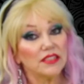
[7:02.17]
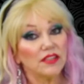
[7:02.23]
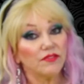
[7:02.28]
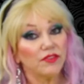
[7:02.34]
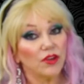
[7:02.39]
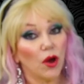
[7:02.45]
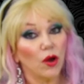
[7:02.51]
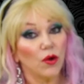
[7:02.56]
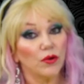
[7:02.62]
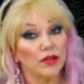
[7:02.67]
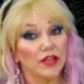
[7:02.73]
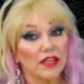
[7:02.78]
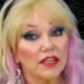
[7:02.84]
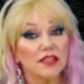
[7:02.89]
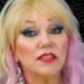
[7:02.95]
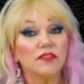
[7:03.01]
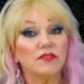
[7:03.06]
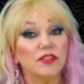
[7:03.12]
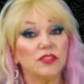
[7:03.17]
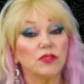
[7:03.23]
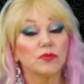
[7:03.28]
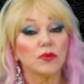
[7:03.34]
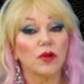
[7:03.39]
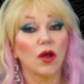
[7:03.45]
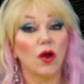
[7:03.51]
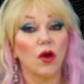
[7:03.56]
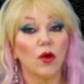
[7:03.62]
of your own
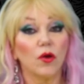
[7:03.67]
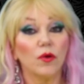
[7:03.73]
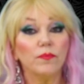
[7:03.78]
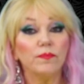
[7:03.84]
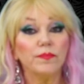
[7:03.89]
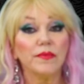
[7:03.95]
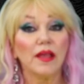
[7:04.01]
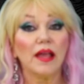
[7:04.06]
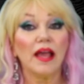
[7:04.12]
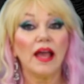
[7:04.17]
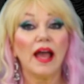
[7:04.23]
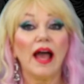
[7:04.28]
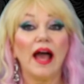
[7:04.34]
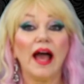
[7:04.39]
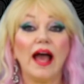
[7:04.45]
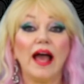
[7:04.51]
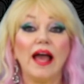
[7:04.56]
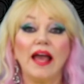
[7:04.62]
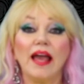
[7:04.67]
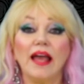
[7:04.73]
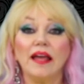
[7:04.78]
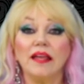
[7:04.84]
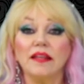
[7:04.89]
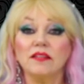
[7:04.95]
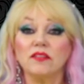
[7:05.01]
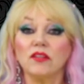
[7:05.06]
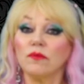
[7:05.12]
individual home,
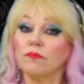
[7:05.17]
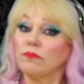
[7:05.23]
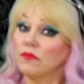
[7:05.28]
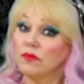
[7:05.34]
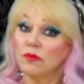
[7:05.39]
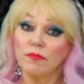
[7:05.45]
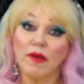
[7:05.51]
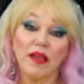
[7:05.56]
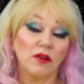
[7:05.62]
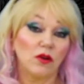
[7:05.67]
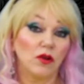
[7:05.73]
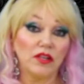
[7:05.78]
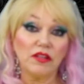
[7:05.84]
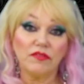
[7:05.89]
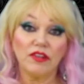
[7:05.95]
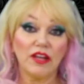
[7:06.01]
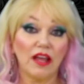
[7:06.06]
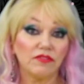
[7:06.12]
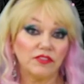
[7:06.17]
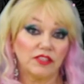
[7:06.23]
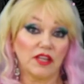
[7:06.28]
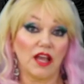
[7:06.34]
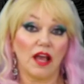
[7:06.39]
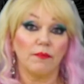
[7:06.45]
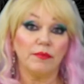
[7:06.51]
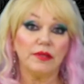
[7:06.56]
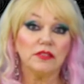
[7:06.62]
and you may not even have to
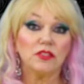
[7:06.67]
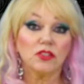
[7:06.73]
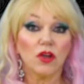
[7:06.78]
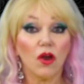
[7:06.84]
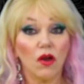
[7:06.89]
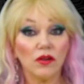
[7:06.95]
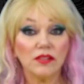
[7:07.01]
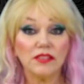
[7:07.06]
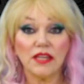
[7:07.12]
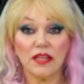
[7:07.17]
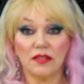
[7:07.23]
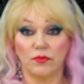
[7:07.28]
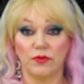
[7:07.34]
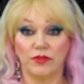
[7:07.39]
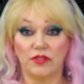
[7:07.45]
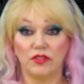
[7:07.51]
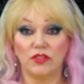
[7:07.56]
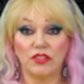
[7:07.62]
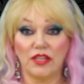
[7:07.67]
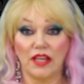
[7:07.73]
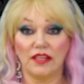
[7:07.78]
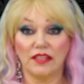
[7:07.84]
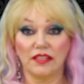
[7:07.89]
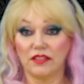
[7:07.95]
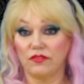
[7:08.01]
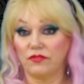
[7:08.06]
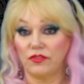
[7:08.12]
come into contact with your
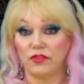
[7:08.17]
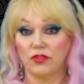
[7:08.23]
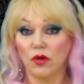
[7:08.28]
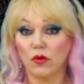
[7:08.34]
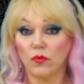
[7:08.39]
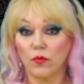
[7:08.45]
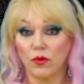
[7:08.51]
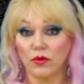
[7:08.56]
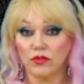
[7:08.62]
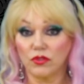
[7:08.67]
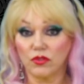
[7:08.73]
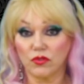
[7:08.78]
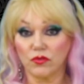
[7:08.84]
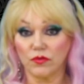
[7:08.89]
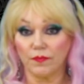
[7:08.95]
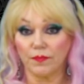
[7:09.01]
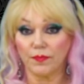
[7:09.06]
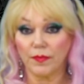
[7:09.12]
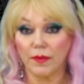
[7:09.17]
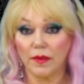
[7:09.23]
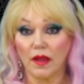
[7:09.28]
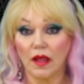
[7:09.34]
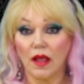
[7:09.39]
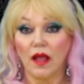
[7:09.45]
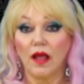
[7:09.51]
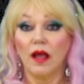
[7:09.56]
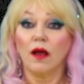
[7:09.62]
tenant if you don't want to.
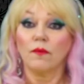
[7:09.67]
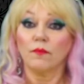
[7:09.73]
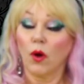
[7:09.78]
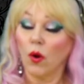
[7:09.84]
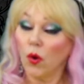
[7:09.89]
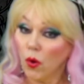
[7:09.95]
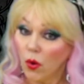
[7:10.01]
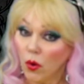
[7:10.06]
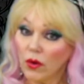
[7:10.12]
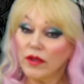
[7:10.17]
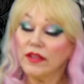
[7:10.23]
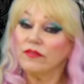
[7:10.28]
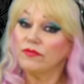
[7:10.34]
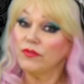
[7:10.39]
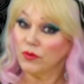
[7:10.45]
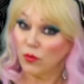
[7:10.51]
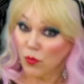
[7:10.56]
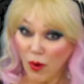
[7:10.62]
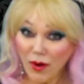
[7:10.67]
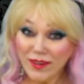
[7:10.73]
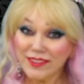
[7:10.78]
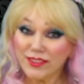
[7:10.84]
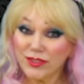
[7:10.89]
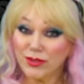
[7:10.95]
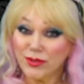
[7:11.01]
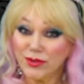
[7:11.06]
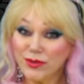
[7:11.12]
Or if you want
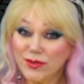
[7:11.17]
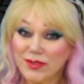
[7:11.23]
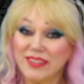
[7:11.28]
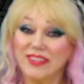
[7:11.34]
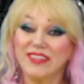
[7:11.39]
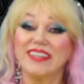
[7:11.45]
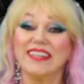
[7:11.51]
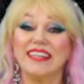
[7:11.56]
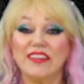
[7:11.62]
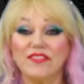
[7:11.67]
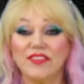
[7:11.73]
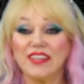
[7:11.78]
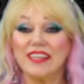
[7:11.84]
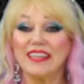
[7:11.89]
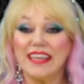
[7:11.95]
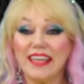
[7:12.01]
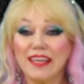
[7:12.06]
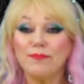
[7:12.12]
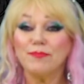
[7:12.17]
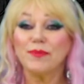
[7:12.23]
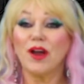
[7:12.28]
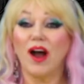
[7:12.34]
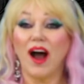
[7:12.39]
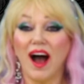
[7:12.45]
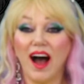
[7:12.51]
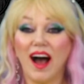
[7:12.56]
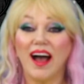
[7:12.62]
to, you can even keep your
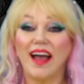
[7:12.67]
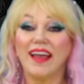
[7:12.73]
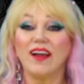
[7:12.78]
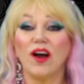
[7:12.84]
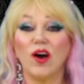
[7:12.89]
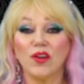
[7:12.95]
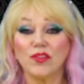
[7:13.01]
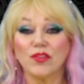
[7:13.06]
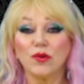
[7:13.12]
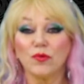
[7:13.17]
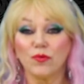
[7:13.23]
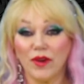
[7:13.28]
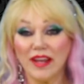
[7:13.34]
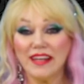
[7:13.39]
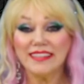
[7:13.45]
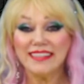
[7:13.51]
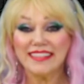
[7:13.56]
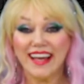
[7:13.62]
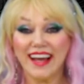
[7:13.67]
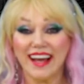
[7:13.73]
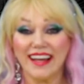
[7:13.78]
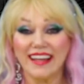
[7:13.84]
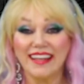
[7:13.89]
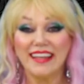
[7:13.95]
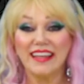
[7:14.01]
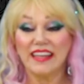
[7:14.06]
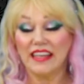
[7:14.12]
eye on the renter
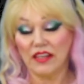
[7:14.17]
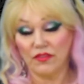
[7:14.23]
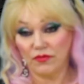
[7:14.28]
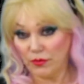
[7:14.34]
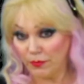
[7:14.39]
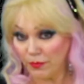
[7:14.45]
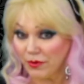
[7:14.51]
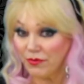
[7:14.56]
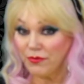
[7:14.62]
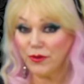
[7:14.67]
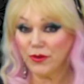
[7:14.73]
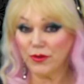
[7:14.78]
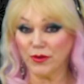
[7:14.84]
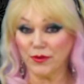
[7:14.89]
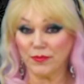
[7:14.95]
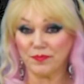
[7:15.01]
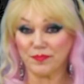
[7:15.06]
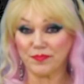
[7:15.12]
if you prefer.